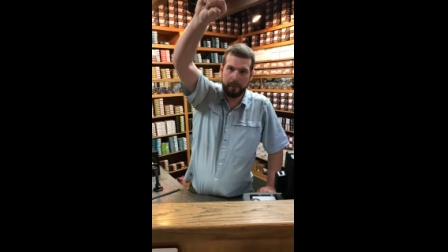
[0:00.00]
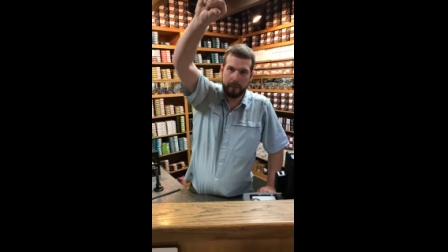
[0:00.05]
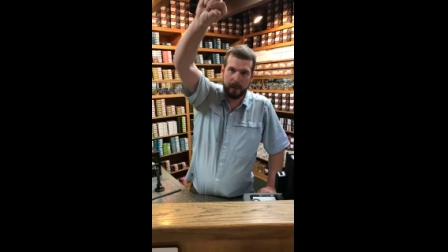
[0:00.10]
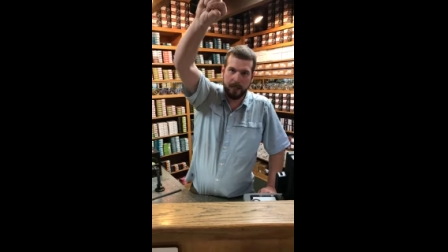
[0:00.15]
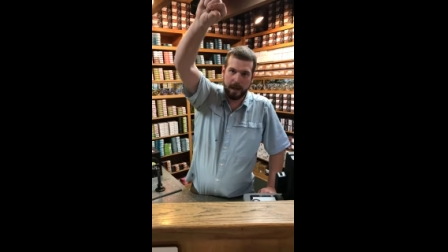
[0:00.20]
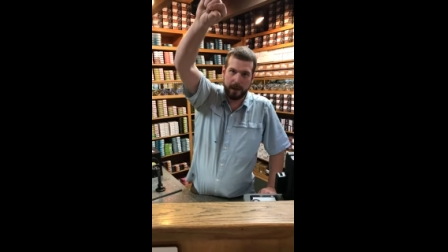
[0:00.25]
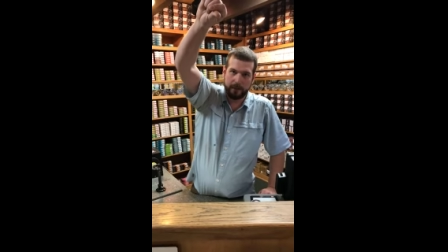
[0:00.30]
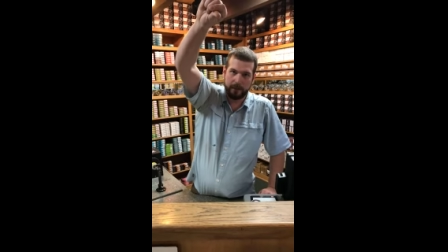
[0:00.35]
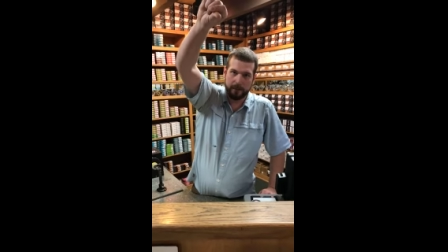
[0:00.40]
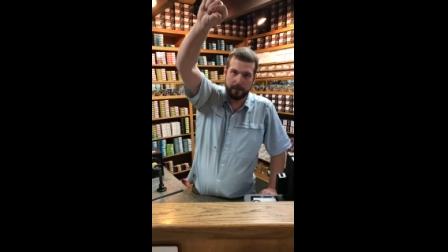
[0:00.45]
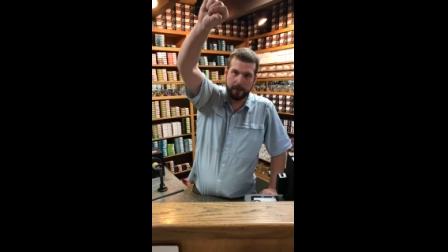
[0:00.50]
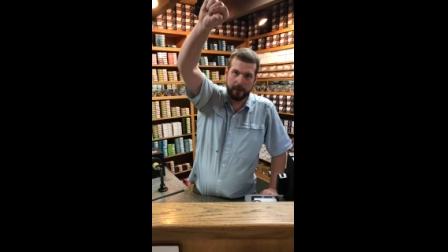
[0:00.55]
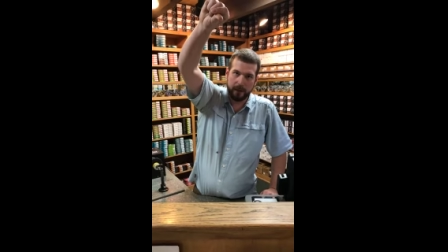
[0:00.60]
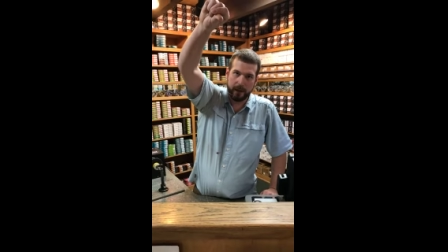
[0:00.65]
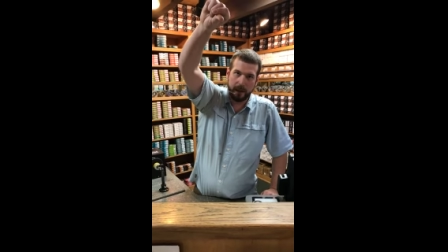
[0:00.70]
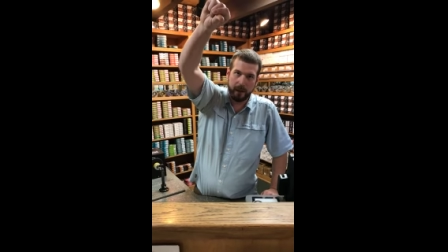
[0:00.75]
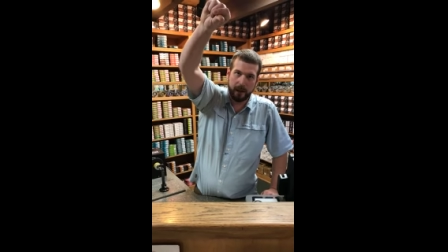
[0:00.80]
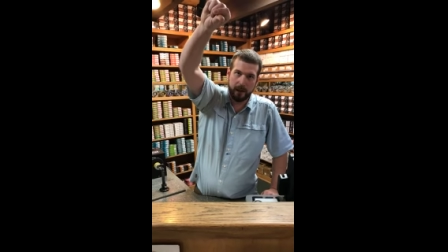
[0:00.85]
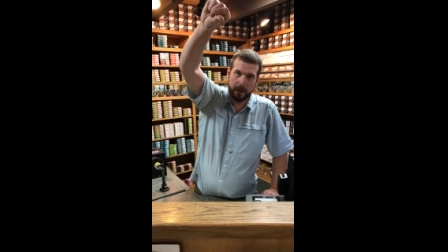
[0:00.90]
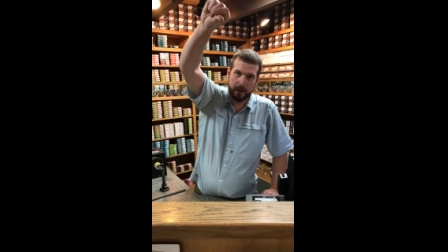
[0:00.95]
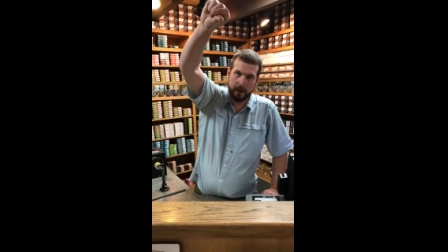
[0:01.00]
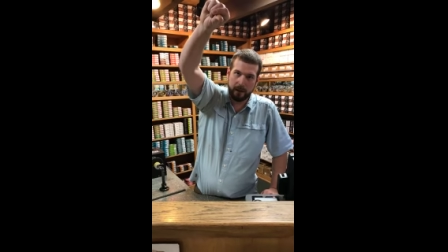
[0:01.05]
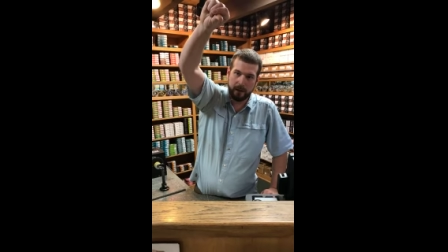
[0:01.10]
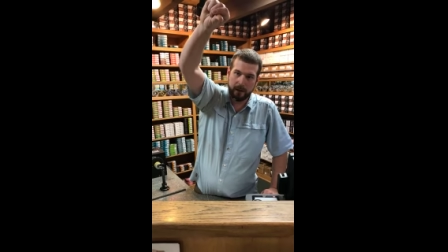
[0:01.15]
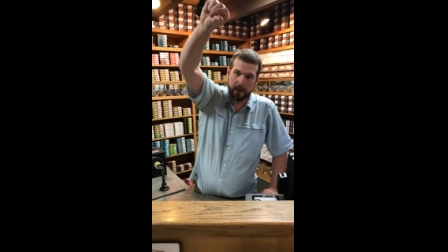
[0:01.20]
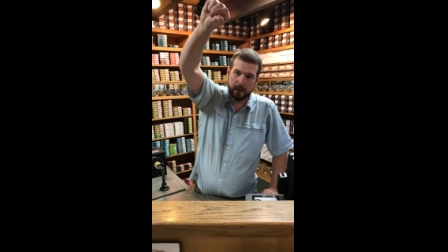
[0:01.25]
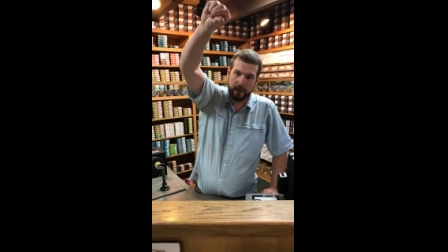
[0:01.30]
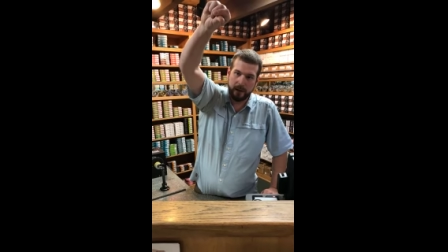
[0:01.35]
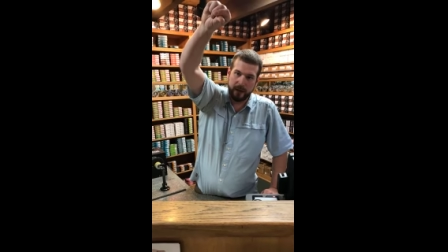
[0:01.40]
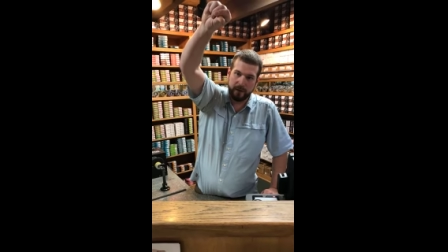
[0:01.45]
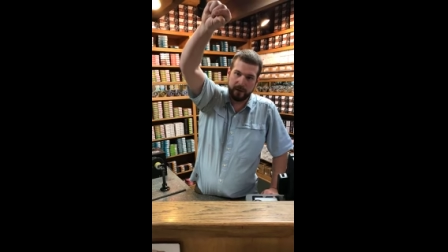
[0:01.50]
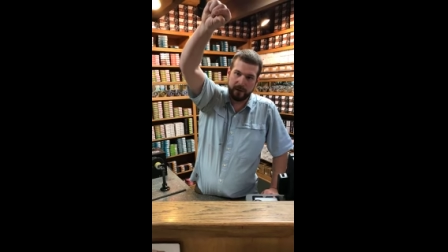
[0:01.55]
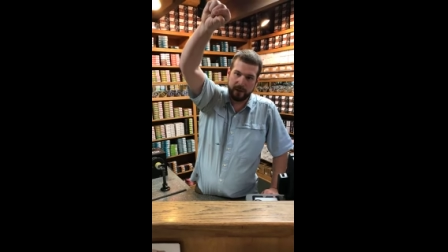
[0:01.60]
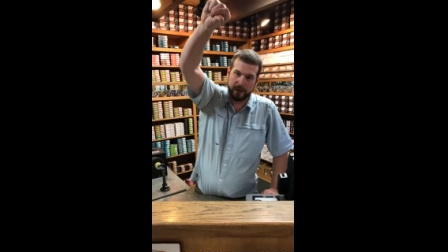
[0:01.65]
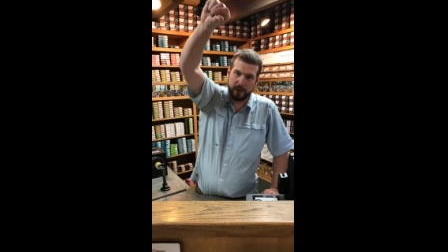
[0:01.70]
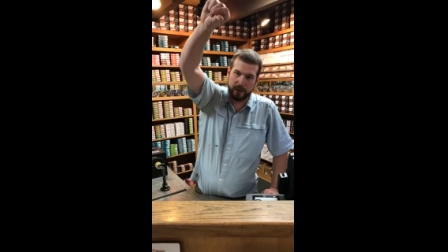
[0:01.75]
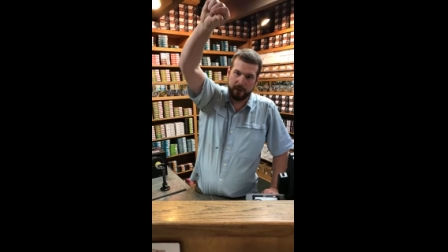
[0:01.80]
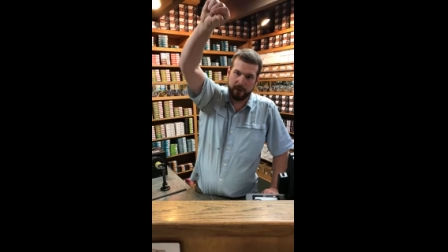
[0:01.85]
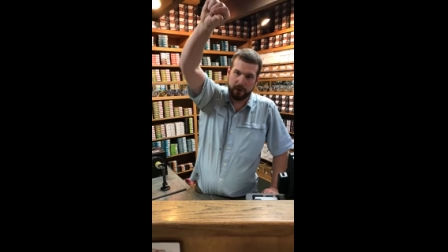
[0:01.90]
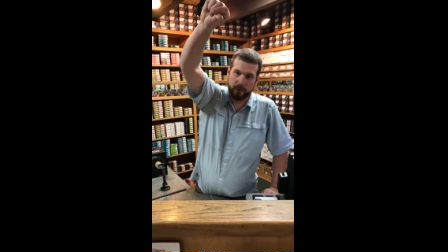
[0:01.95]
Absolutely not.
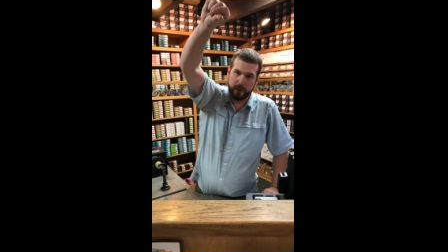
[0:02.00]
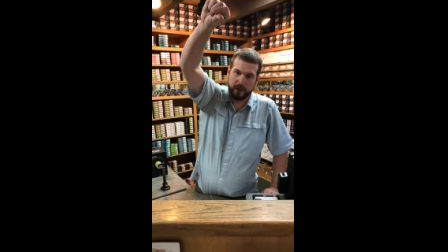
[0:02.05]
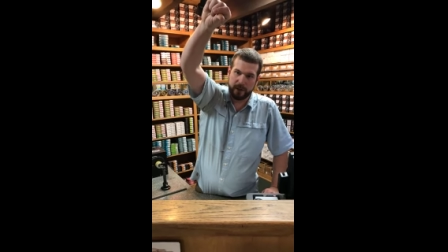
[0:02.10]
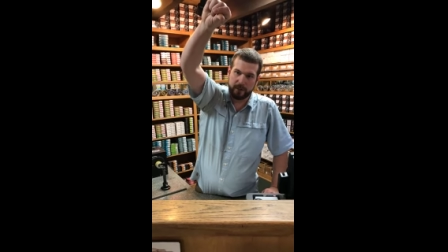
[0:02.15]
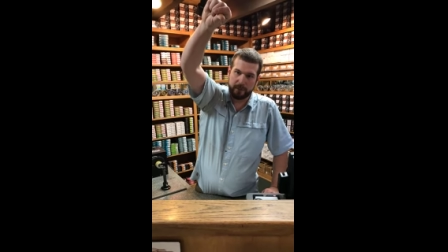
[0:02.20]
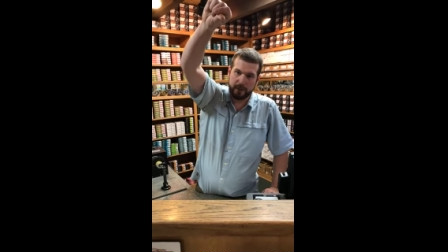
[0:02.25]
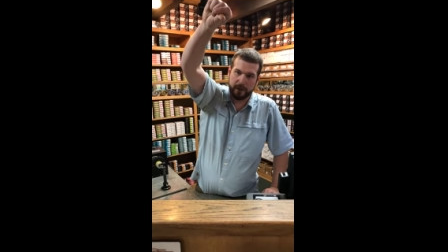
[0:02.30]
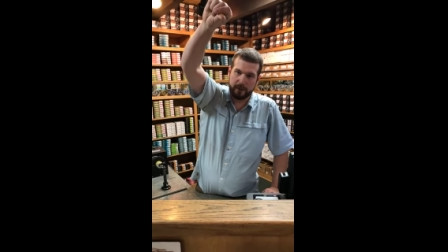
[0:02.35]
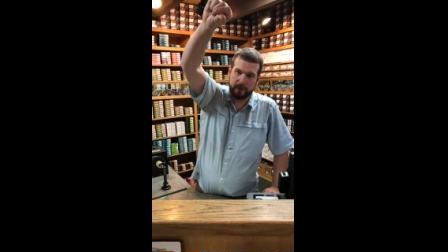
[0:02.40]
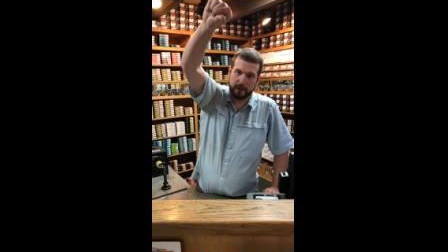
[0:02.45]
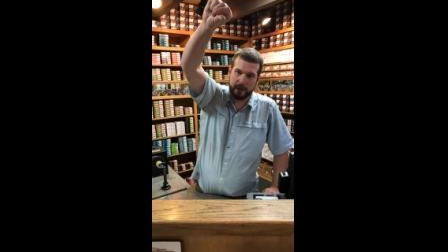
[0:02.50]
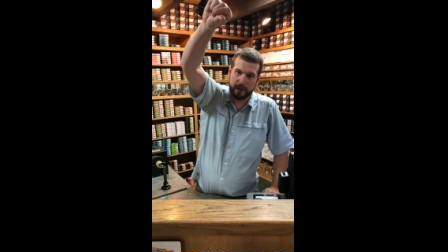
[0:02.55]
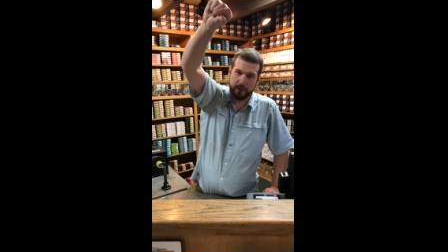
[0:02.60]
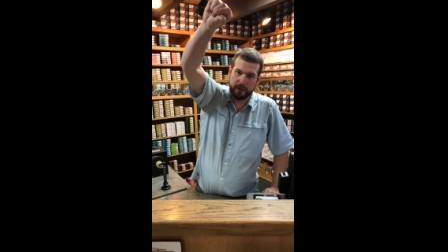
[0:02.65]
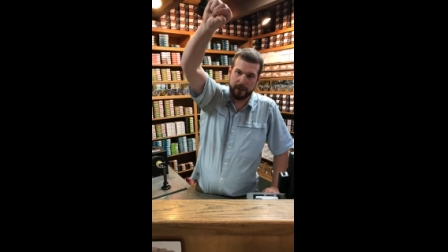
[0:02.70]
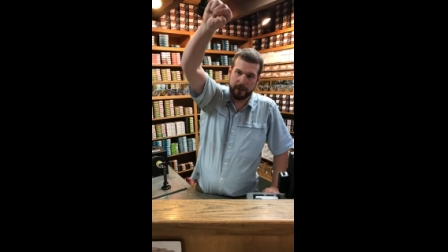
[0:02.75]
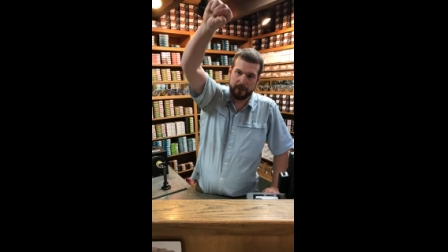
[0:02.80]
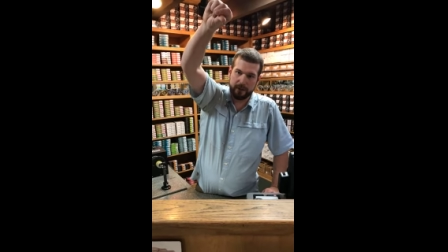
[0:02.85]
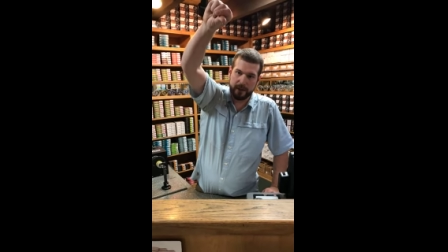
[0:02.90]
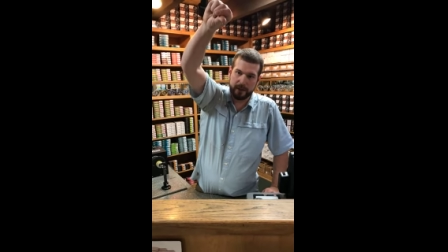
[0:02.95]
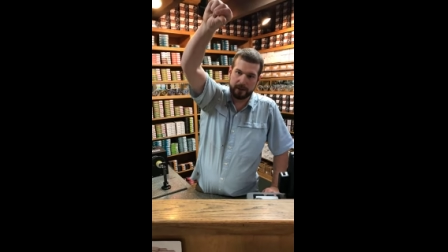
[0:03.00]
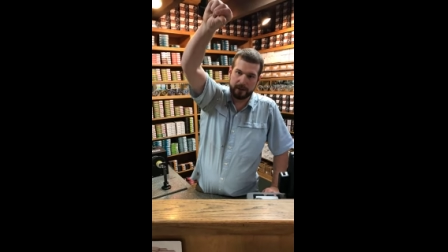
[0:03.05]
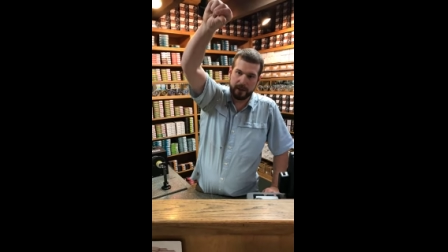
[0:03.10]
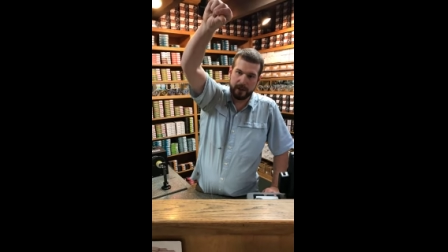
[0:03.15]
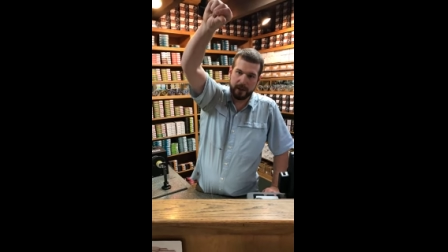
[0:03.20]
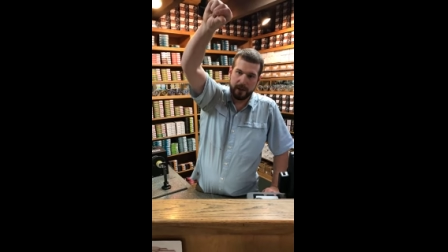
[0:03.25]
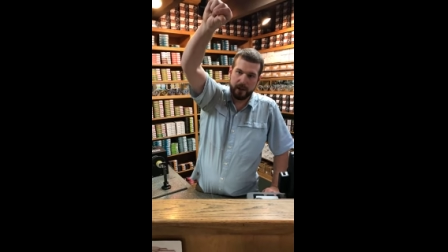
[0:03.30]
Everything untwists perfectly when you do this.